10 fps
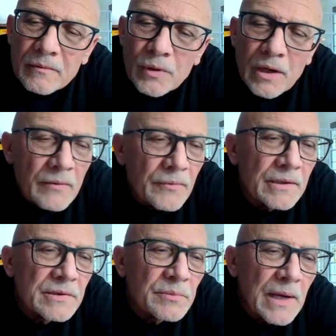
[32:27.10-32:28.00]

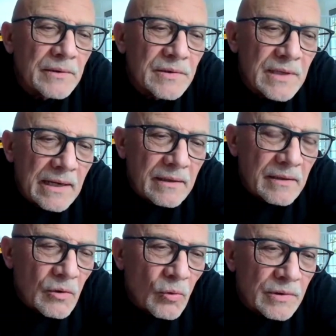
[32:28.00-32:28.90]
Recovery is about staying
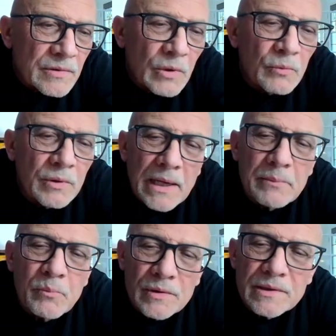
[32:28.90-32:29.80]
the course when it would
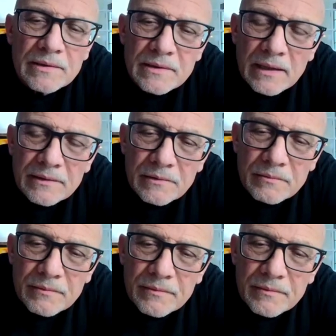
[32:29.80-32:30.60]
make more sense not to.